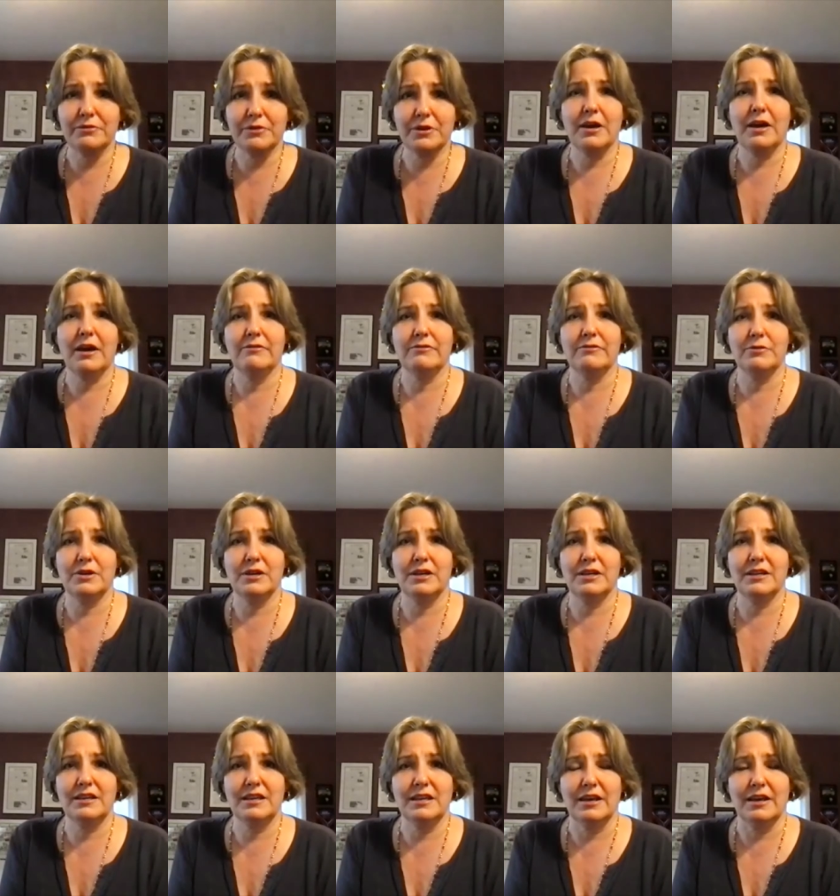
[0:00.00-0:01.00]

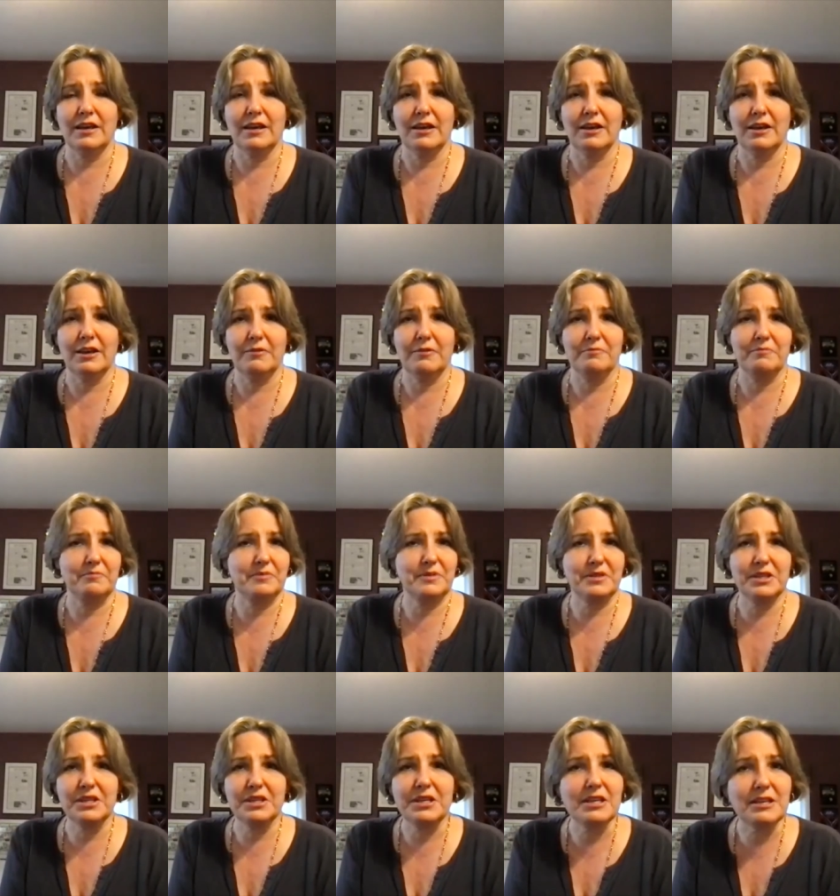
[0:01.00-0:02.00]
covering
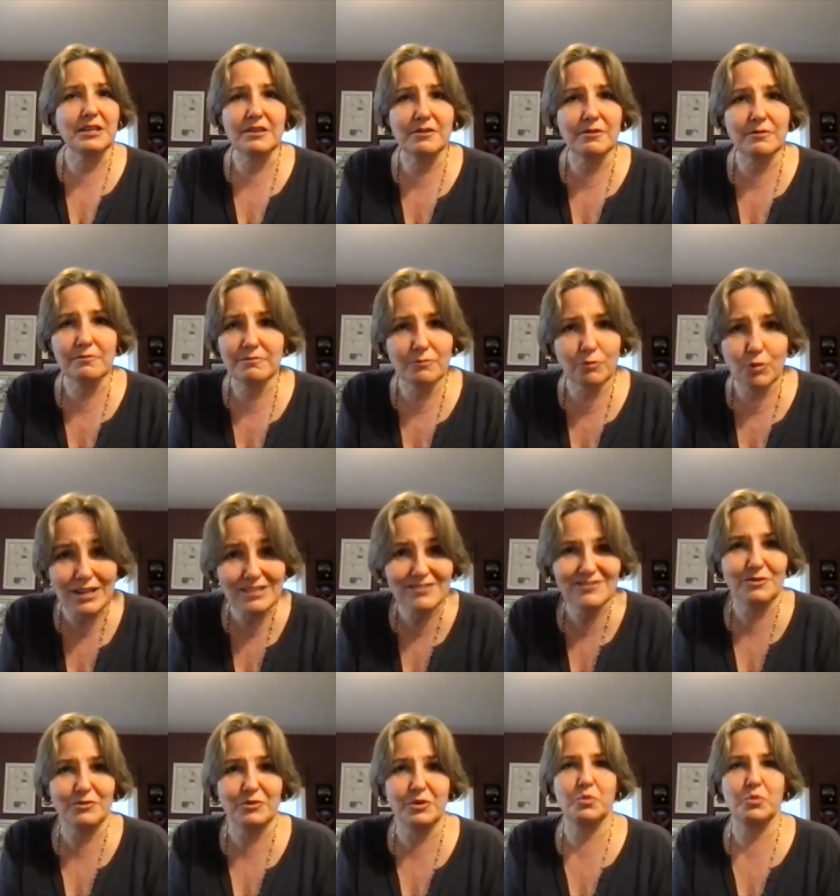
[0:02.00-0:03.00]
the rest
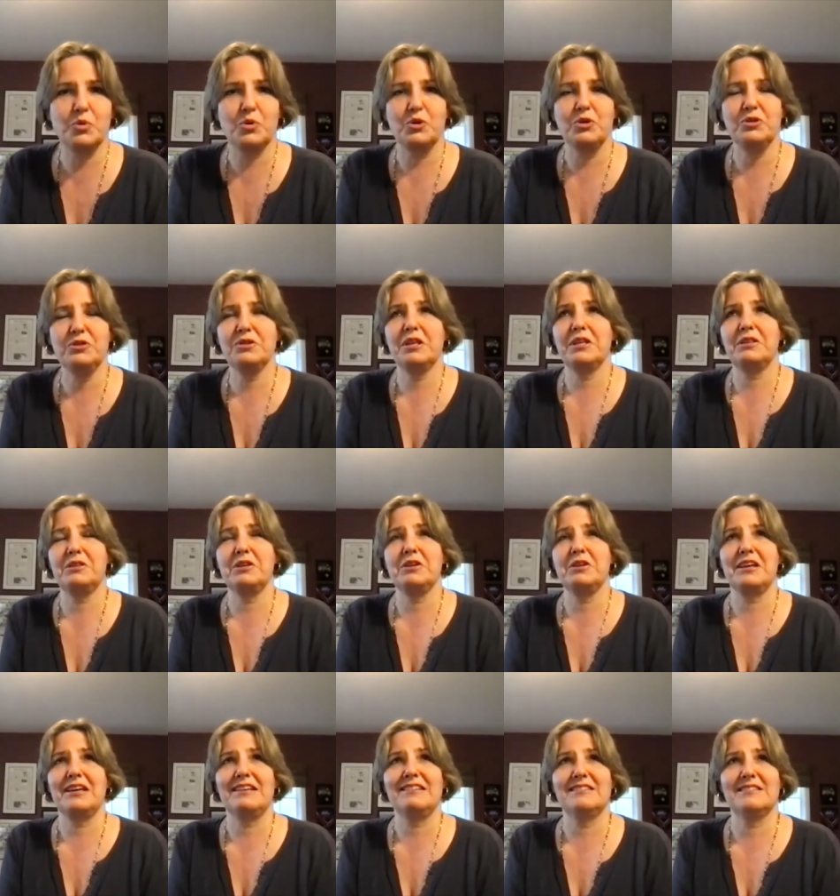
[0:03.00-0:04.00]
of the world, that the
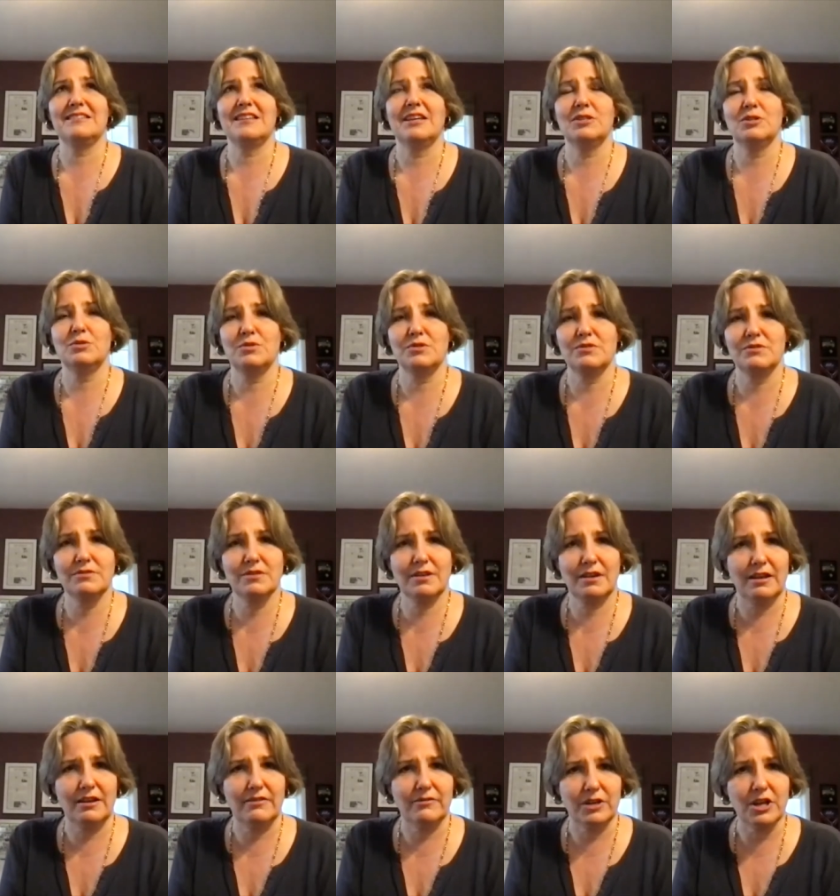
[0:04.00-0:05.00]
United States was
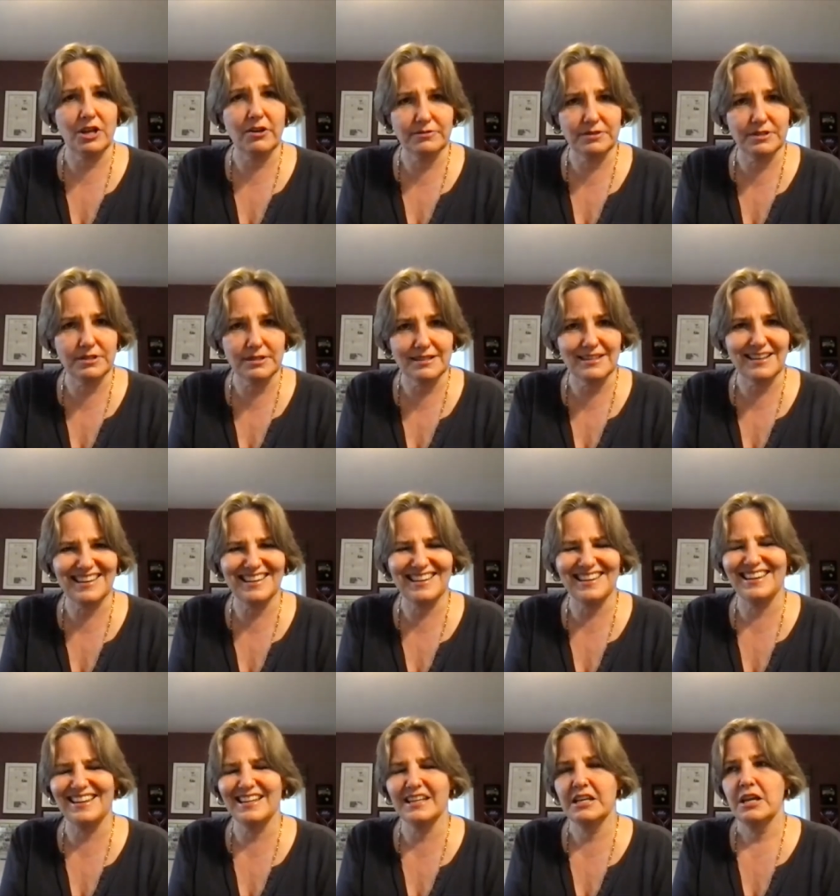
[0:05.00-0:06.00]
kind of enough to take
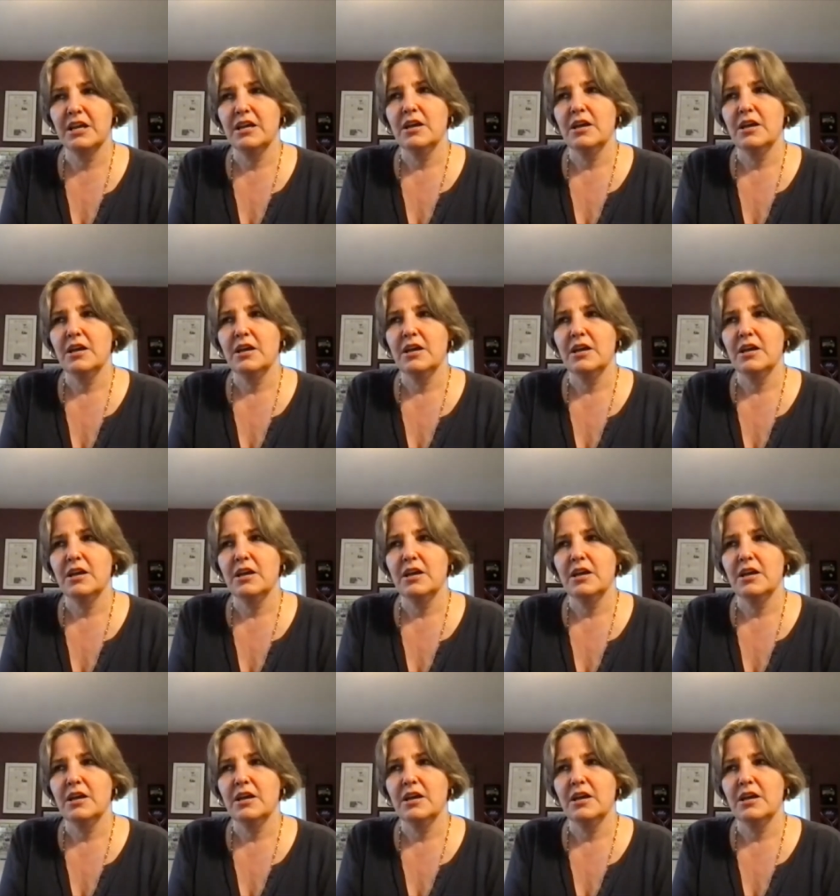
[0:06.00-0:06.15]
on.